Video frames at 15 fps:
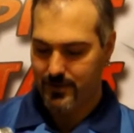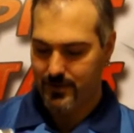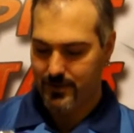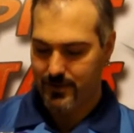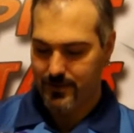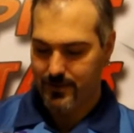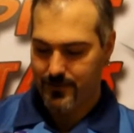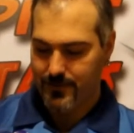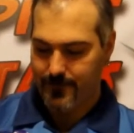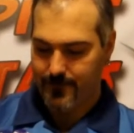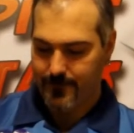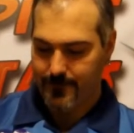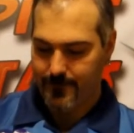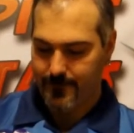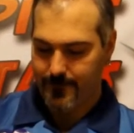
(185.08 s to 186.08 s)

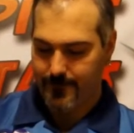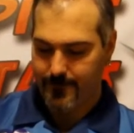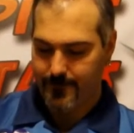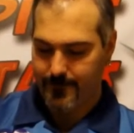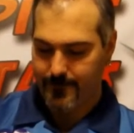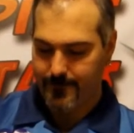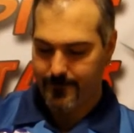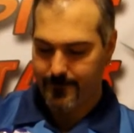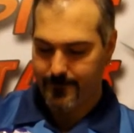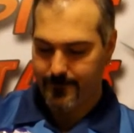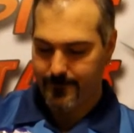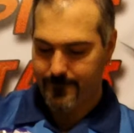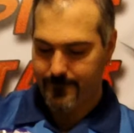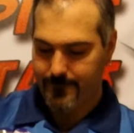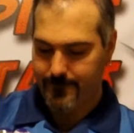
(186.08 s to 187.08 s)

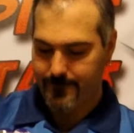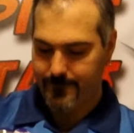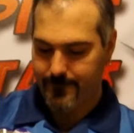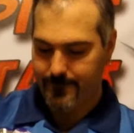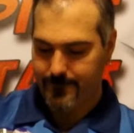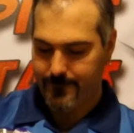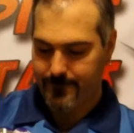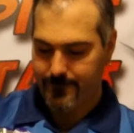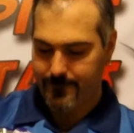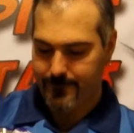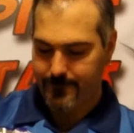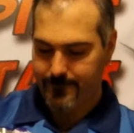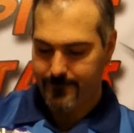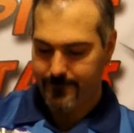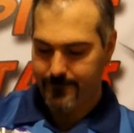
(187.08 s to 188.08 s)

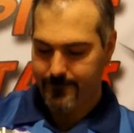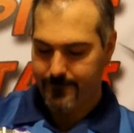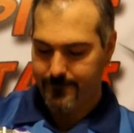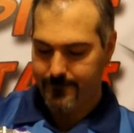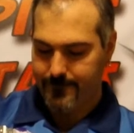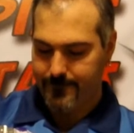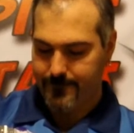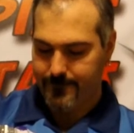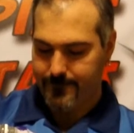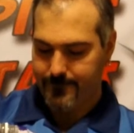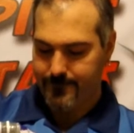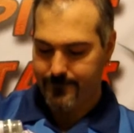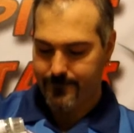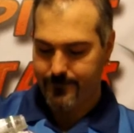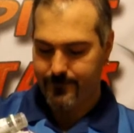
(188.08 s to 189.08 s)

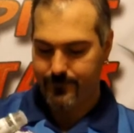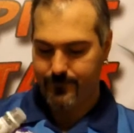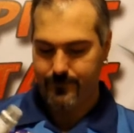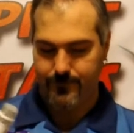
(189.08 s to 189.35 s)
[no speech]